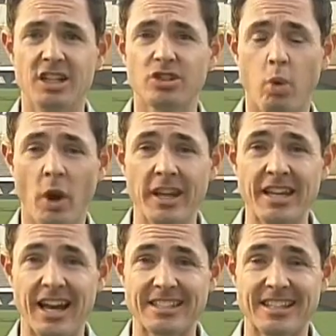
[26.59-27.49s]

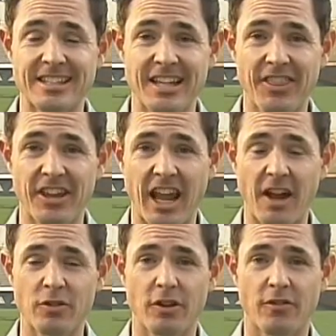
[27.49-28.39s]
29 to nothing
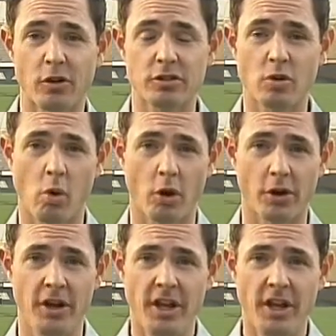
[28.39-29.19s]
after the first quarter.